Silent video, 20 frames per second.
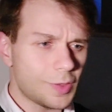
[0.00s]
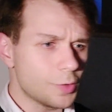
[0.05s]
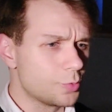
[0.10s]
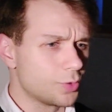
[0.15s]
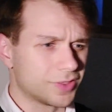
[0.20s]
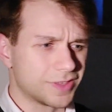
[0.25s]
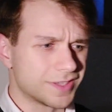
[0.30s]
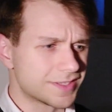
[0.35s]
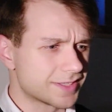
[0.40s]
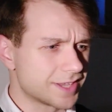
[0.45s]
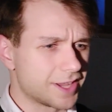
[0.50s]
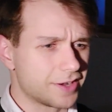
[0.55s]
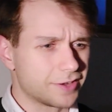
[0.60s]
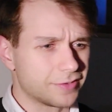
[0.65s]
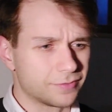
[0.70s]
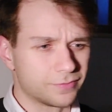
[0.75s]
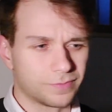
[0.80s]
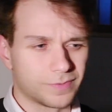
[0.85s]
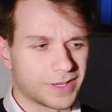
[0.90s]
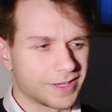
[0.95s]
With this kind
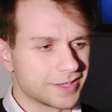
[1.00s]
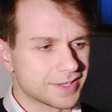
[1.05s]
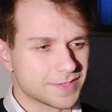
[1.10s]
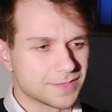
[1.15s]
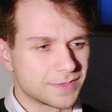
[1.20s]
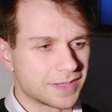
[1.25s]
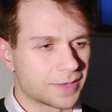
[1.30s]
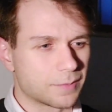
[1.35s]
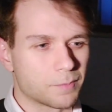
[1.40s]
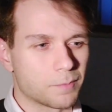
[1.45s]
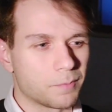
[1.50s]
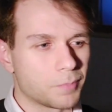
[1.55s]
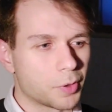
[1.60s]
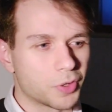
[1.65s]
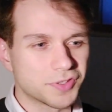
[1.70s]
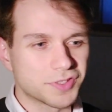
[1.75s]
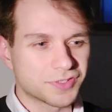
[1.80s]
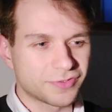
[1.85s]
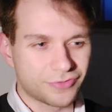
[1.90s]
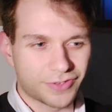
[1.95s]
of, I guess, like
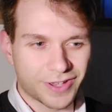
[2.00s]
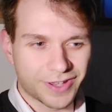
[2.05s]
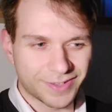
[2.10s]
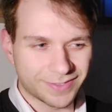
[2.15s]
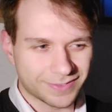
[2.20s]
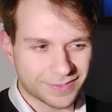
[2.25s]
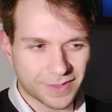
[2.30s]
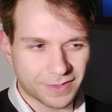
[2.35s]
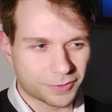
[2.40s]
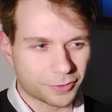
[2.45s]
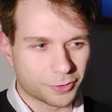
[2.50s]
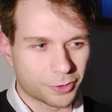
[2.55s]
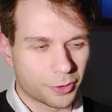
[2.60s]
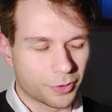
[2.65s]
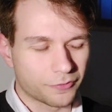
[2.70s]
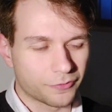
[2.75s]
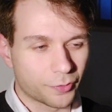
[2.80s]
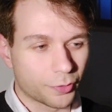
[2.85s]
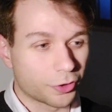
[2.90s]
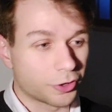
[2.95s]
boss fight that they're
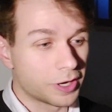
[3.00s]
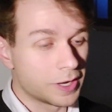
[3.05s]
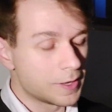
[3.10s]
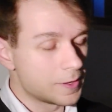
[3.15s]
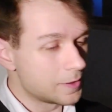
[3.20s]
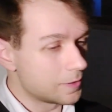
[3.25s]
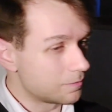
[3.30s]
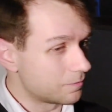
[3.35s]
going for.